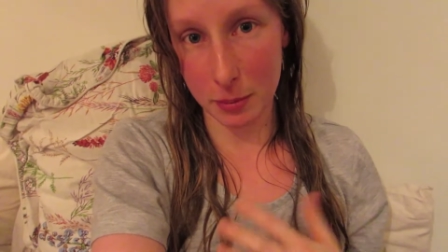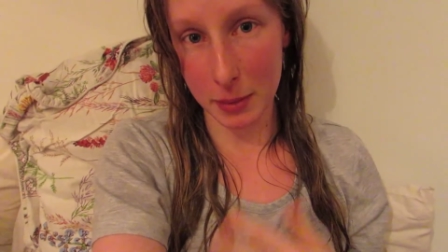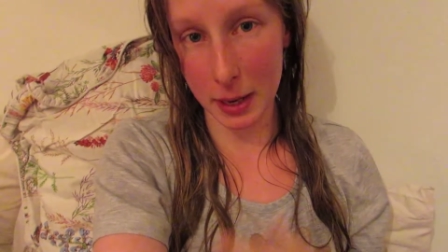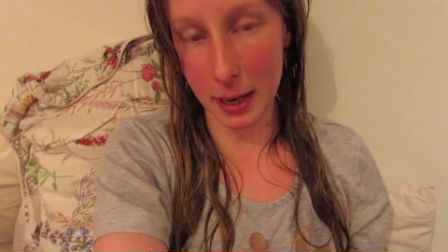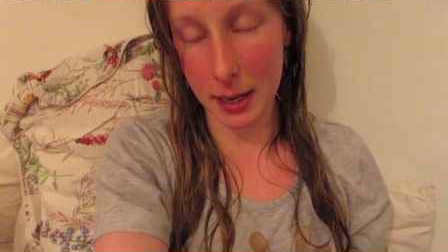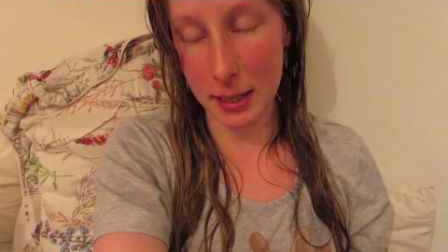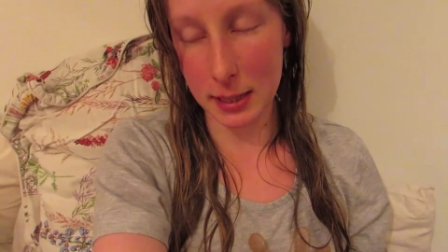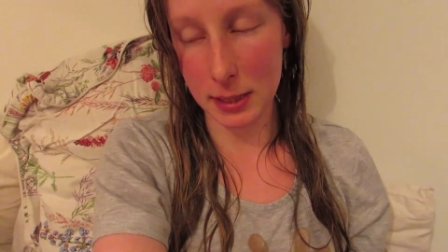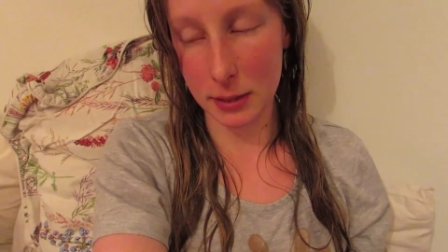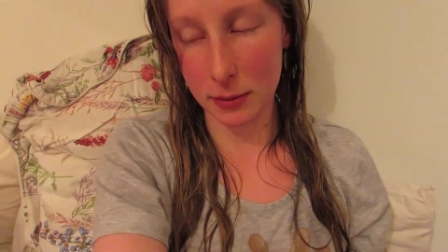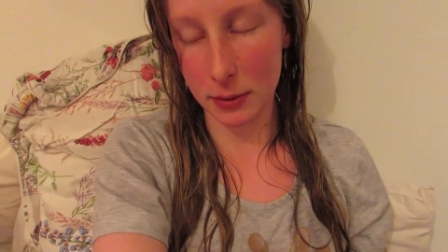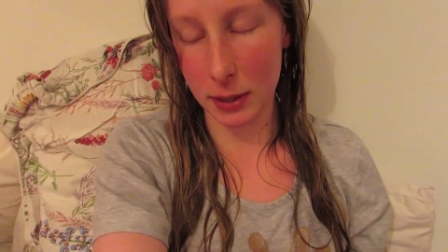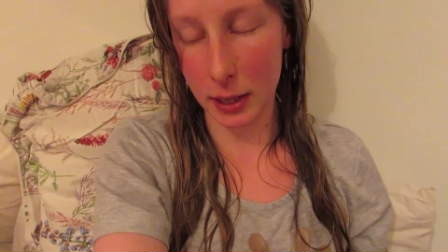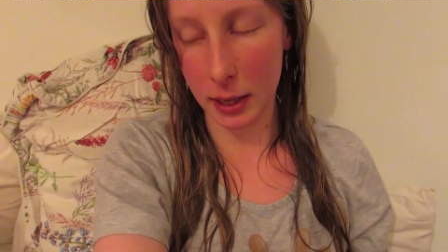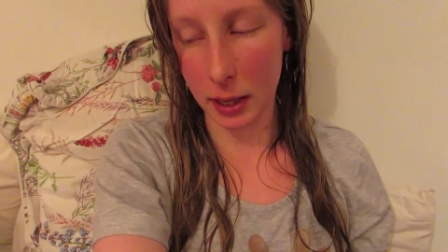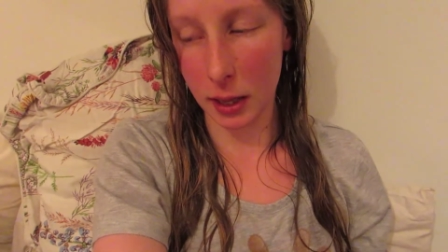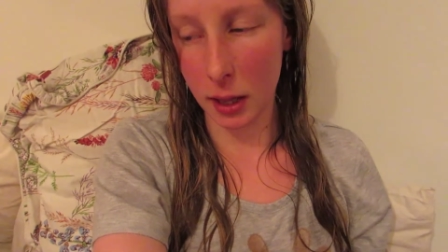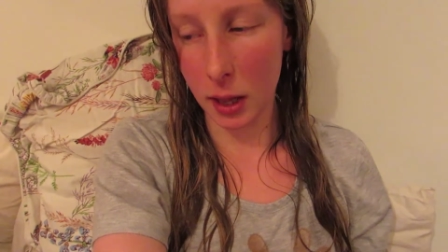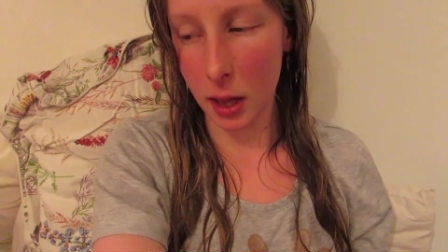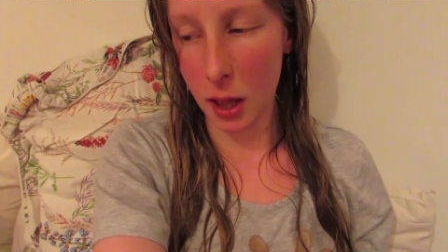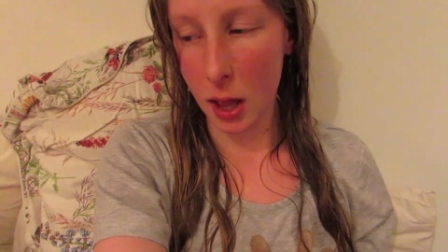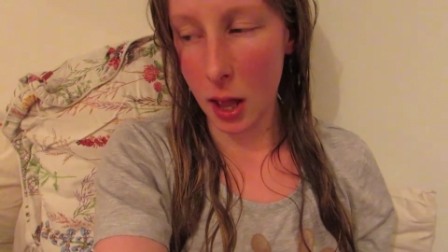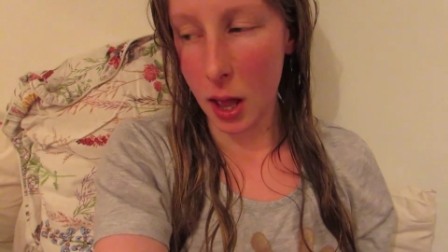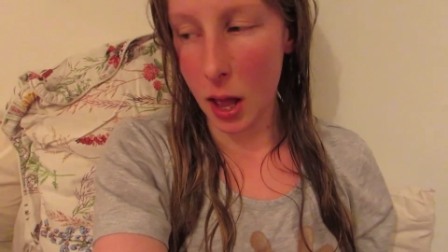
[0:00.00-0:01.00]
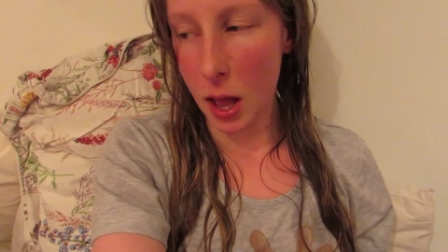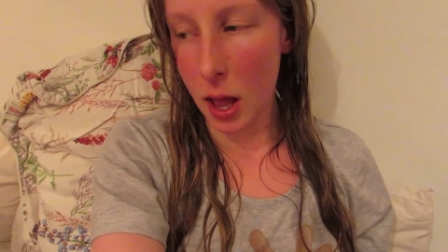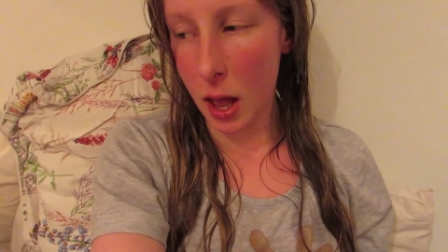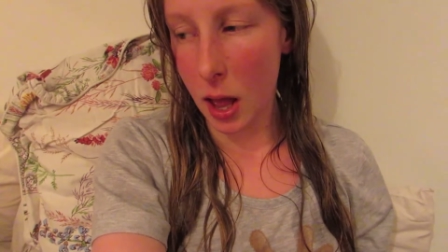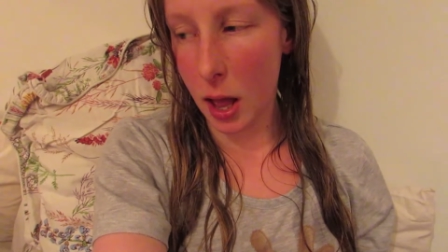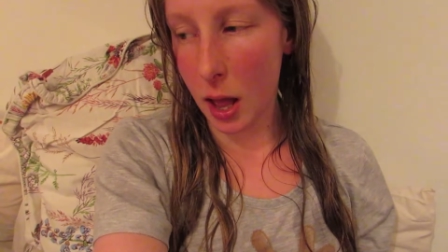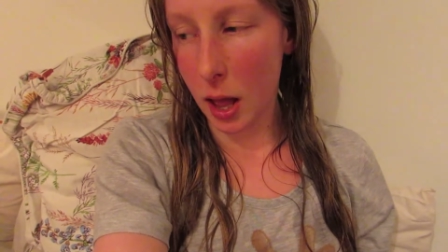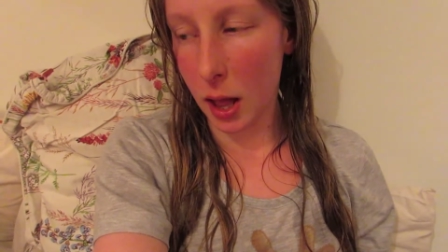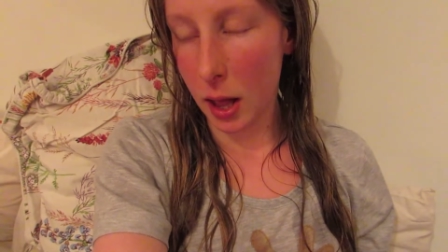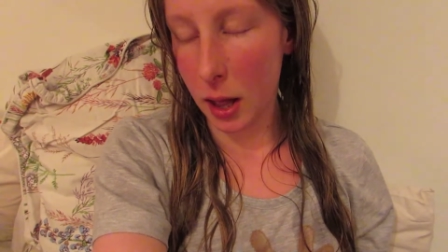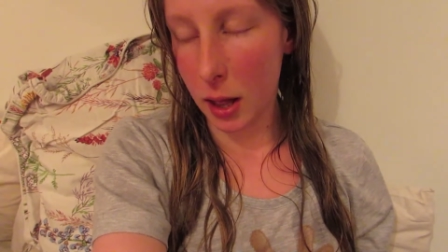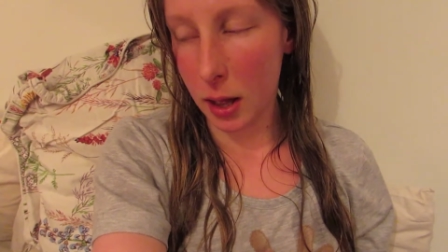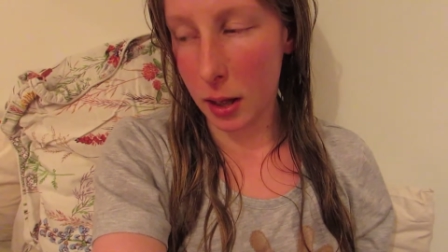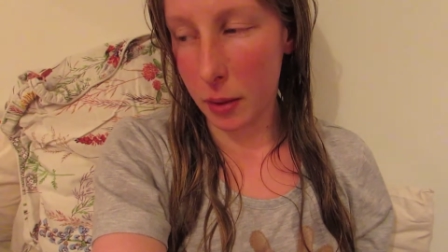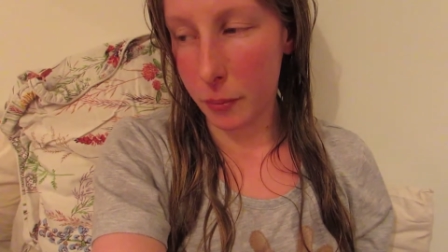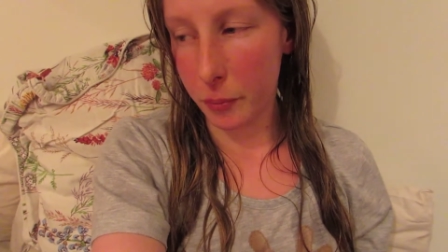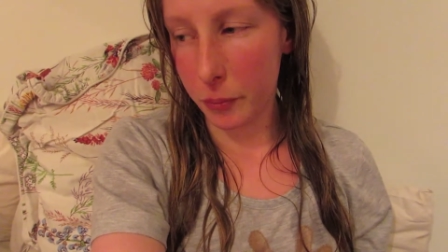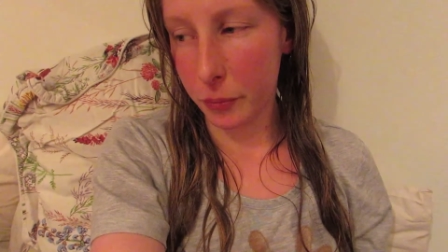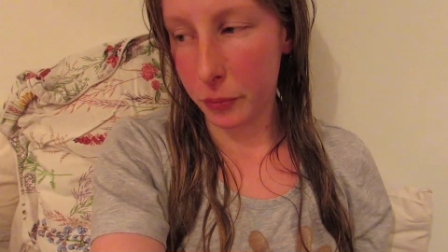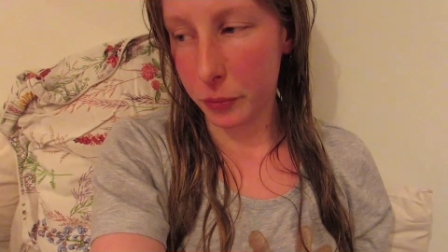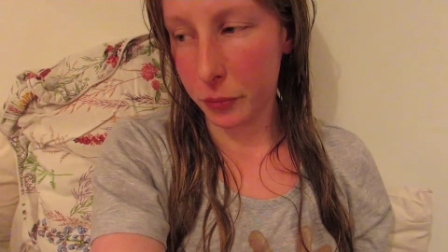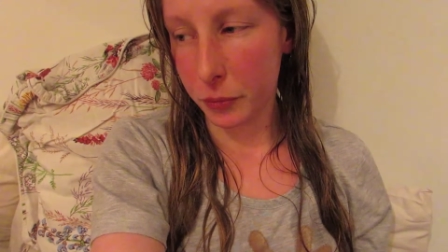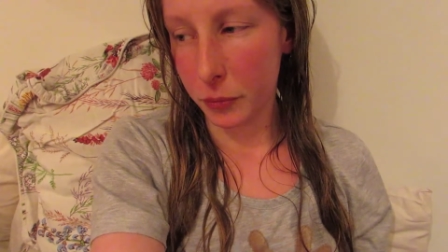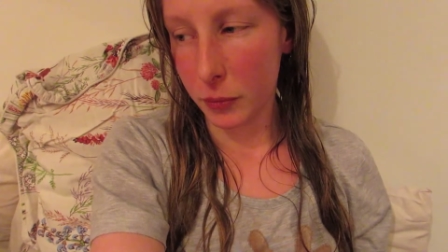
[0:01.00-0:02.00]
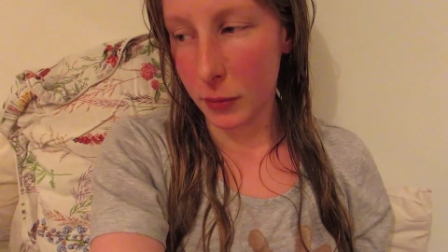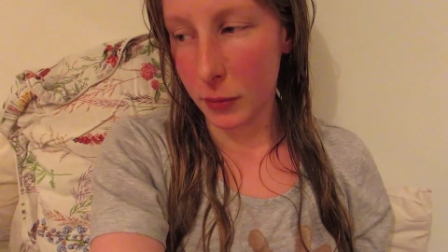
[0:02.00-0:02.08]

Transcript: negatively. Um,